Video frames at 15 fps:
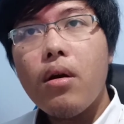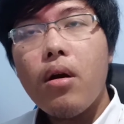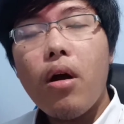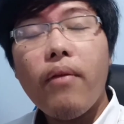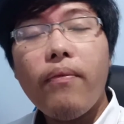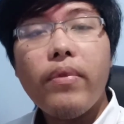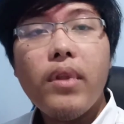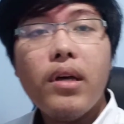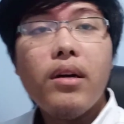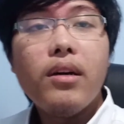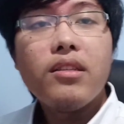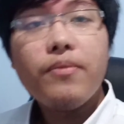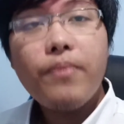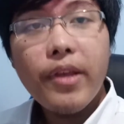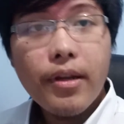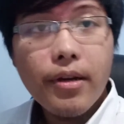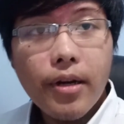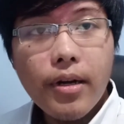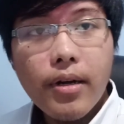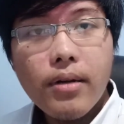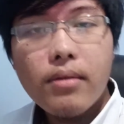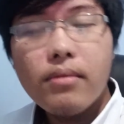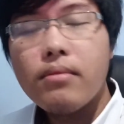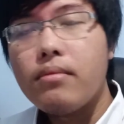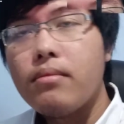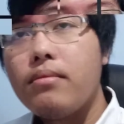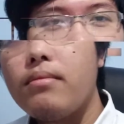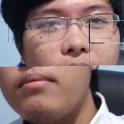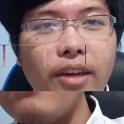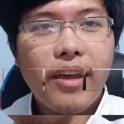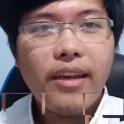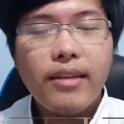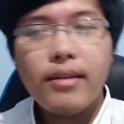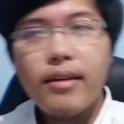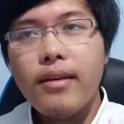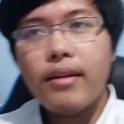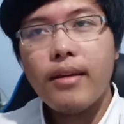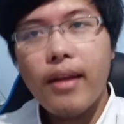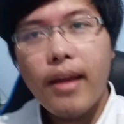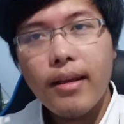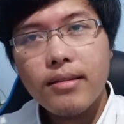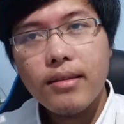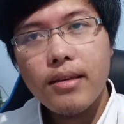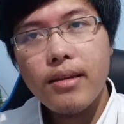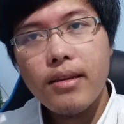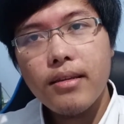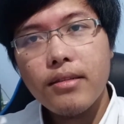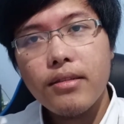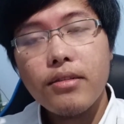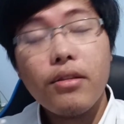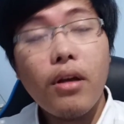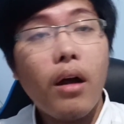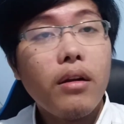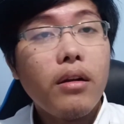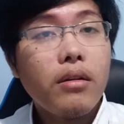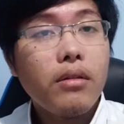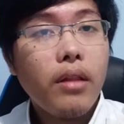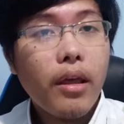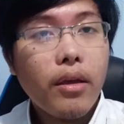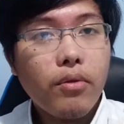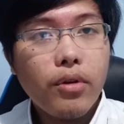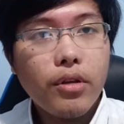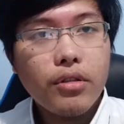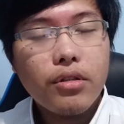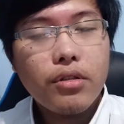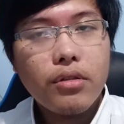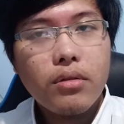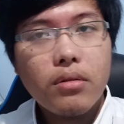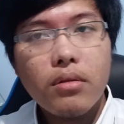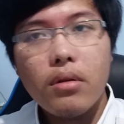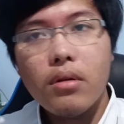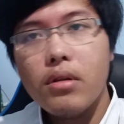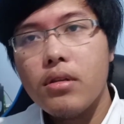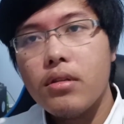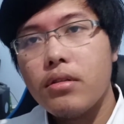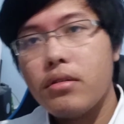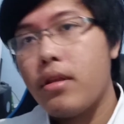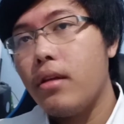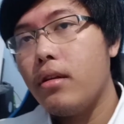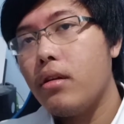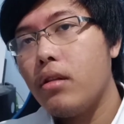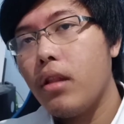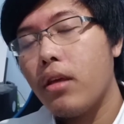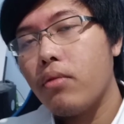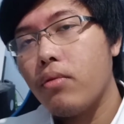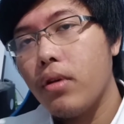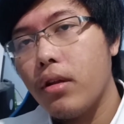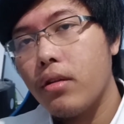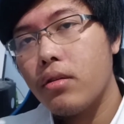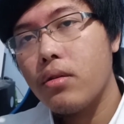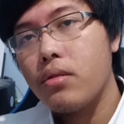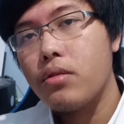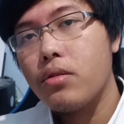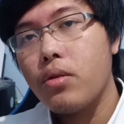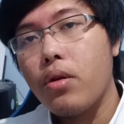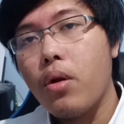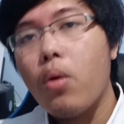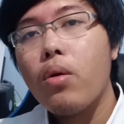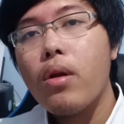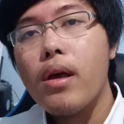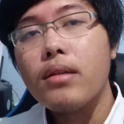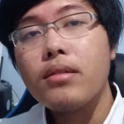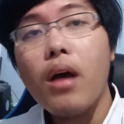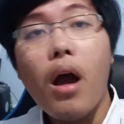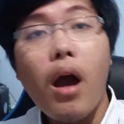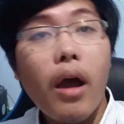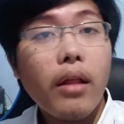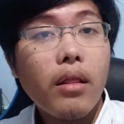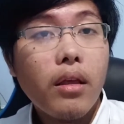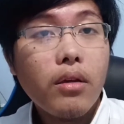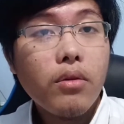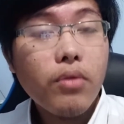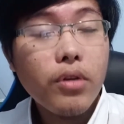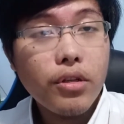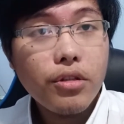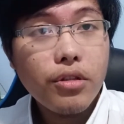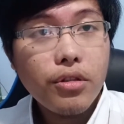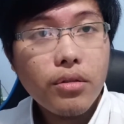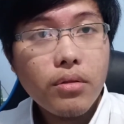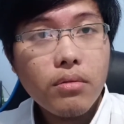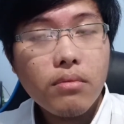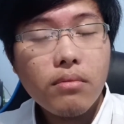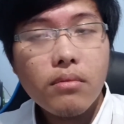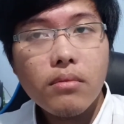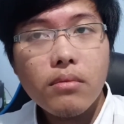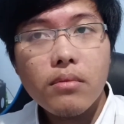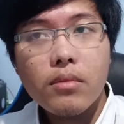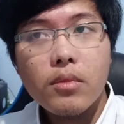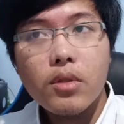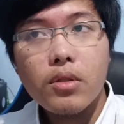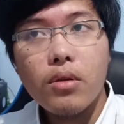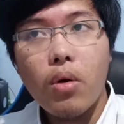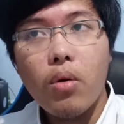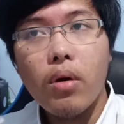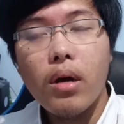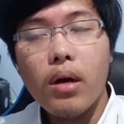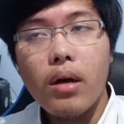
of the speaker. Okay, next is standard language. Standard language, also known as high language. So,